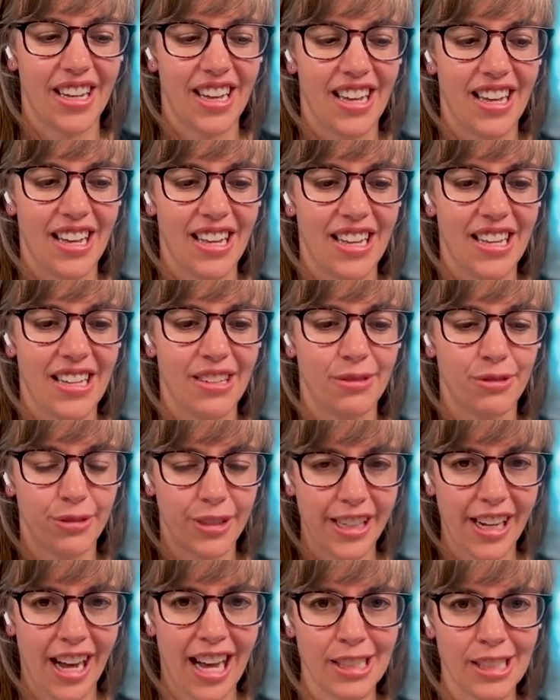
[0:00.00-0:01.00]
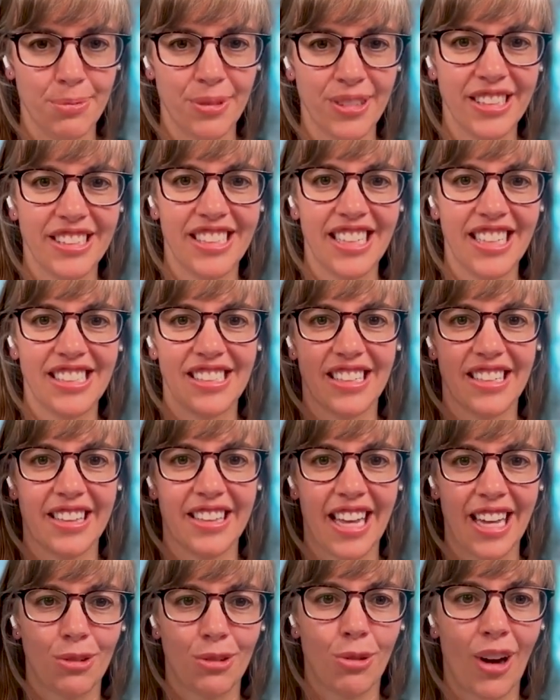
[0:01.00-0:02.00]
rehospitalization,
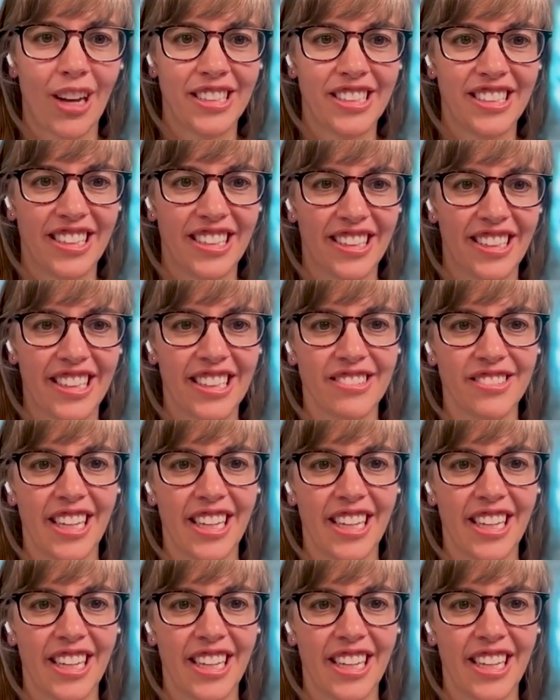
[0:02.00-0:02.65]
that quaternary.